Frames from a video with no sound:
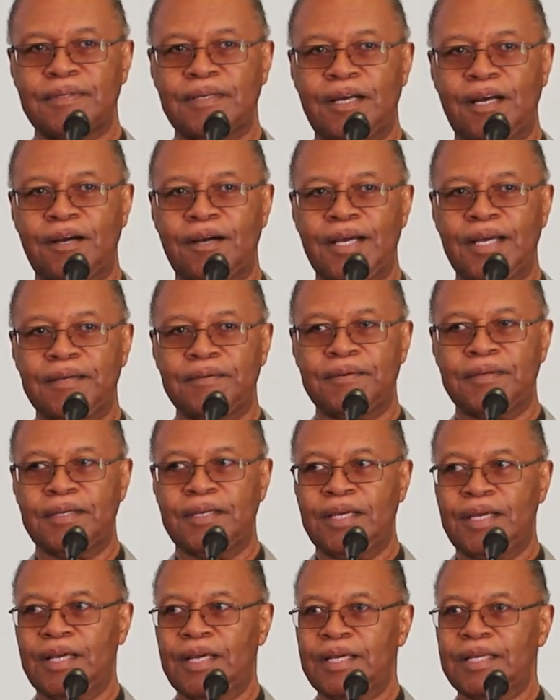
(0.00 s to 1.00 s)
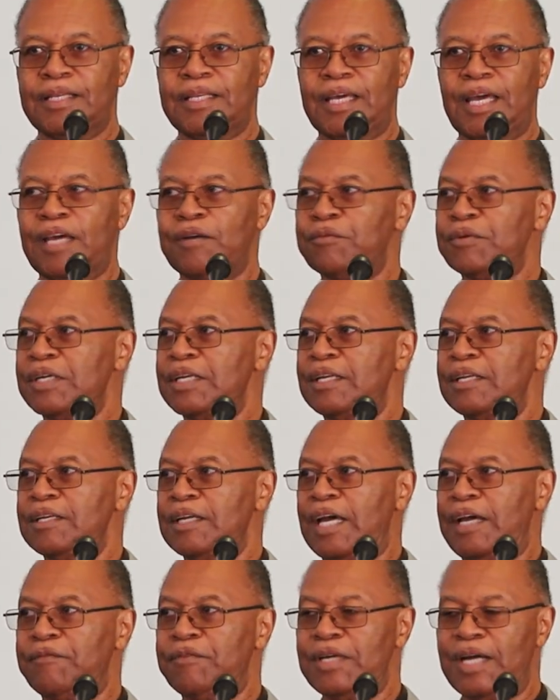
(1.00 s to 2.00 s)
All right? Now, if we,
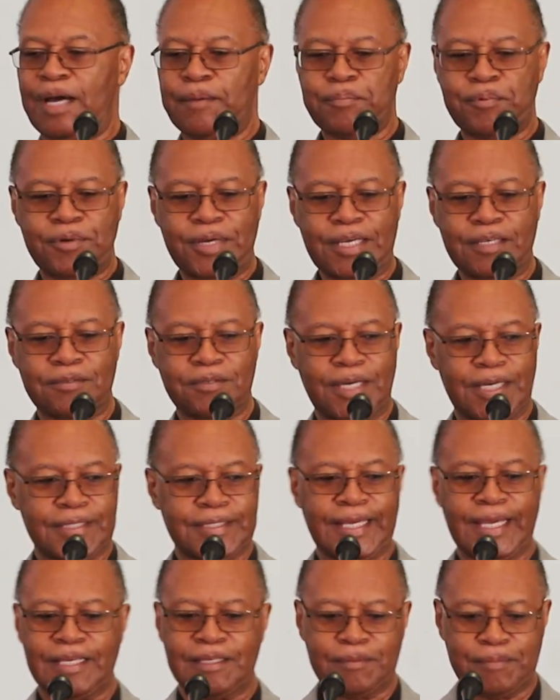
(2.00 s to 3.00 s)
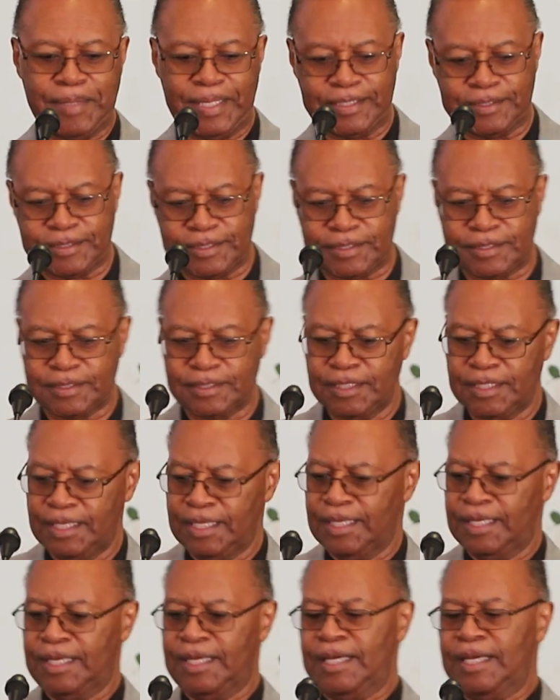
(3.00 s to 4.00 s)
if we operate on a daily basis,
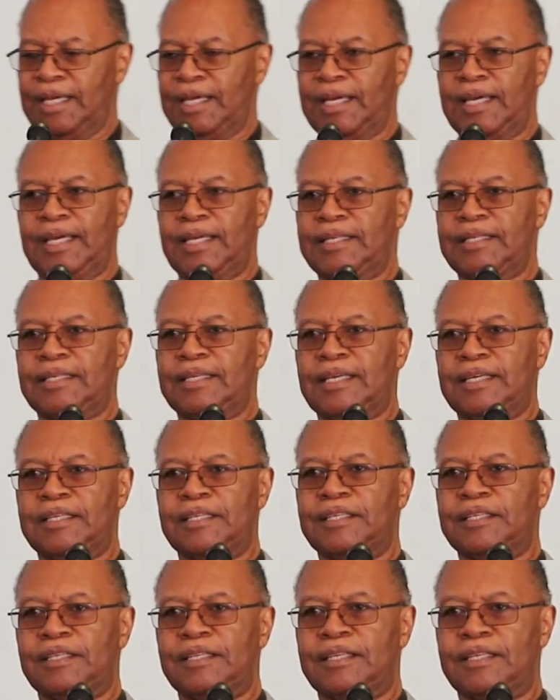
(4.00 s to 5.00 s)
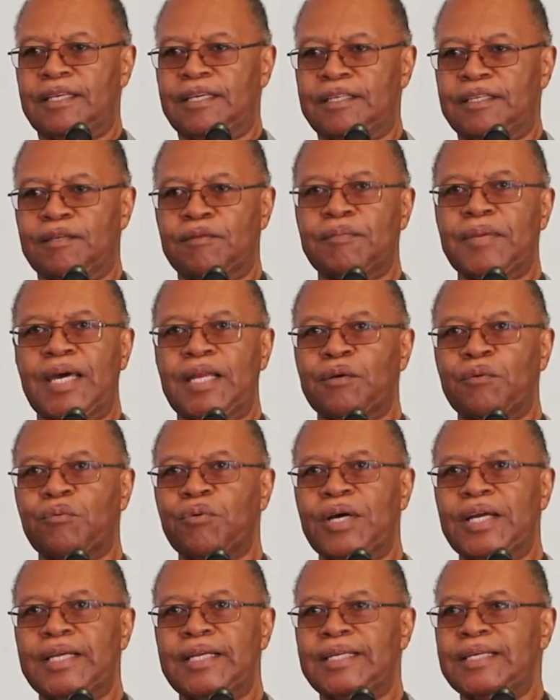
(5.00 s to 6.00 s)
and, and, and, no matter
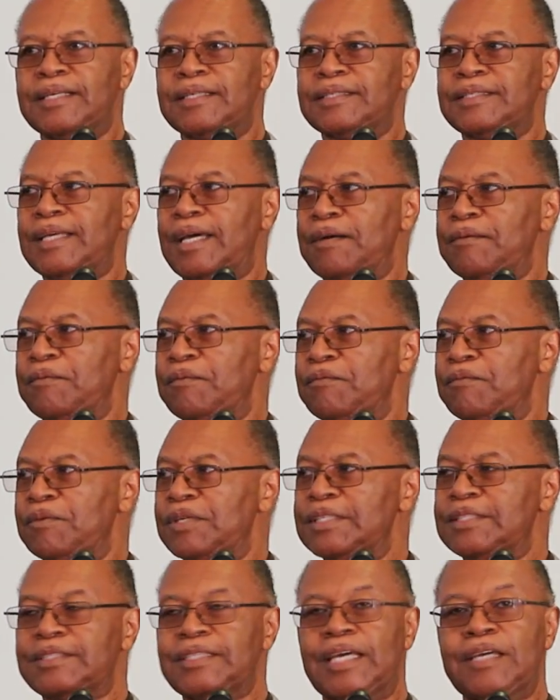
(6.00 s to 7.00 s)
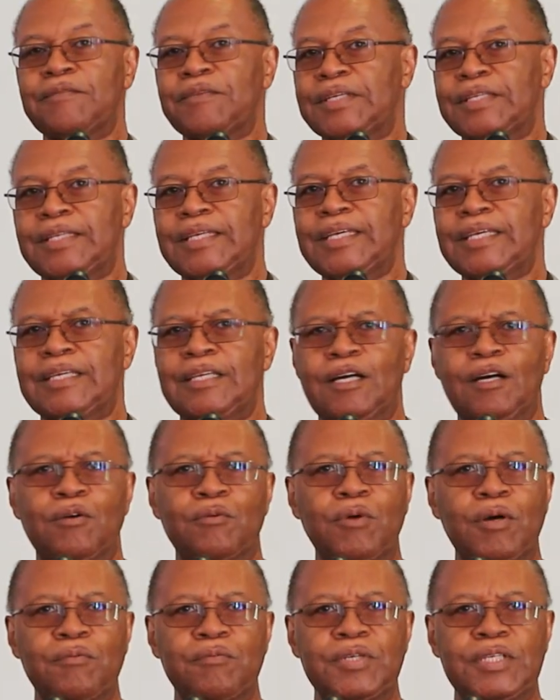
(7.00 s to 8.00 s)
what it is that we say we need or
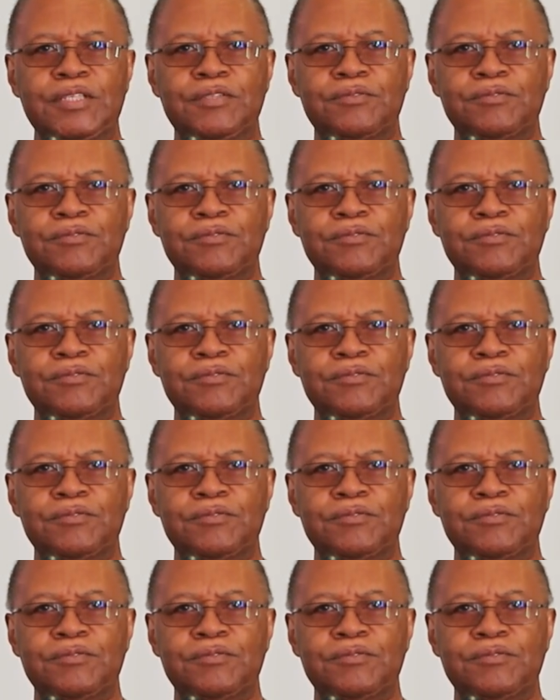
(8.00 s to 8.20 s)
what we,